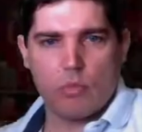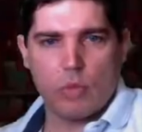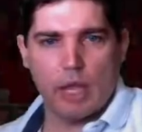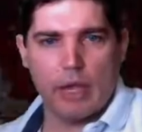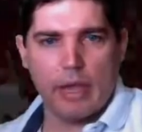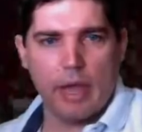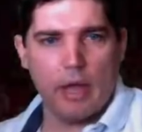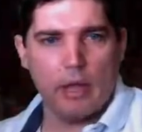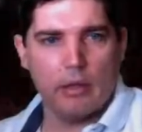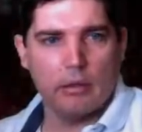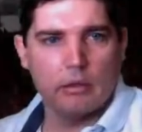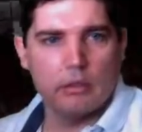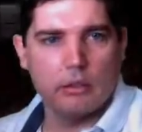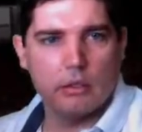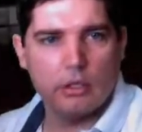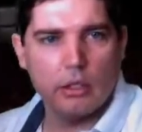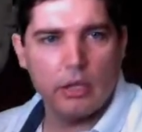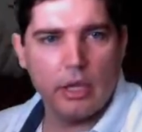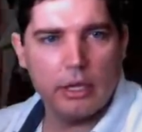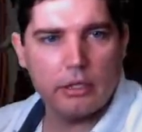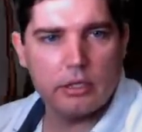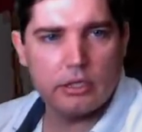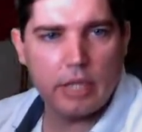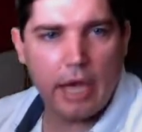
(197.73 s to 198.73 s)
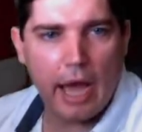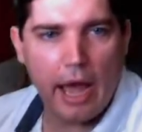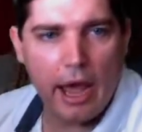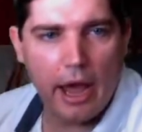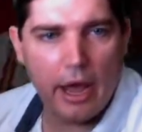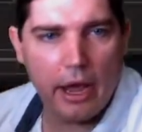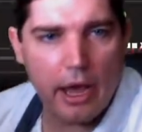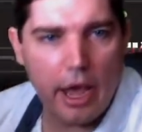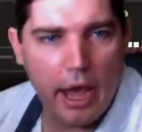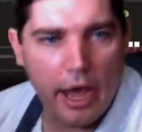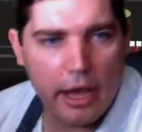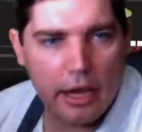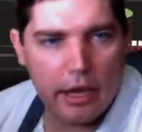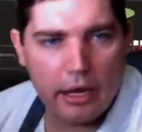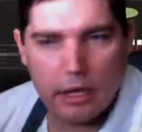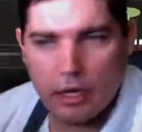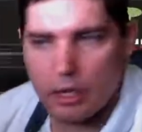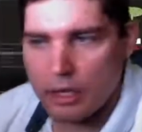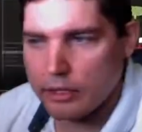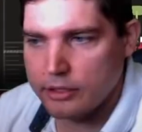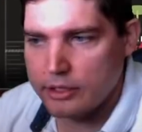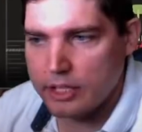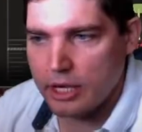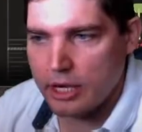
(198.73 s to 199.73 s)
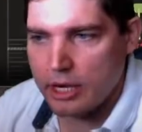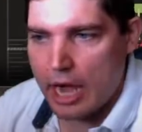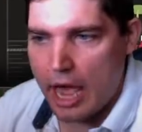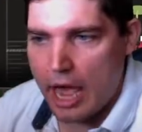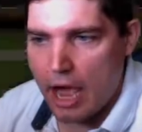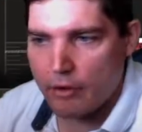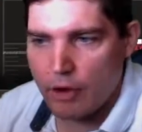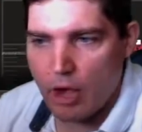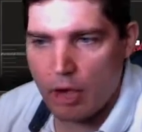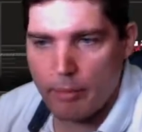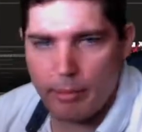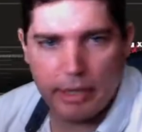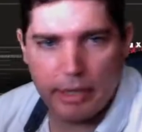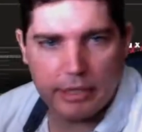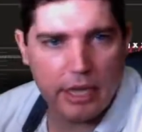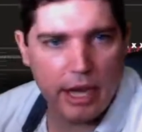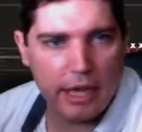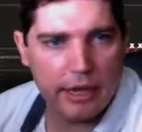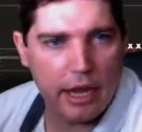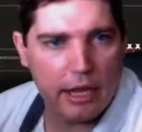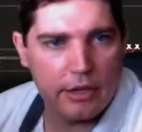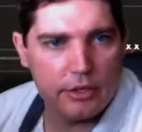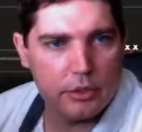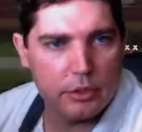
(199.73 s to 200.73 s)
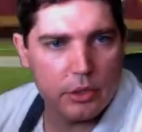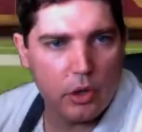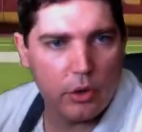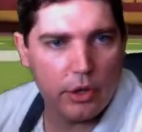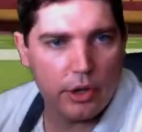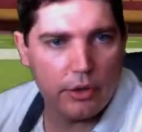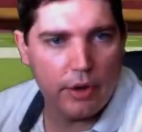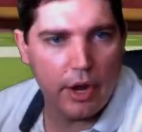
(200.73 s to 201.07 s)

Yeah, it's I didn't hot route my tight end to a corner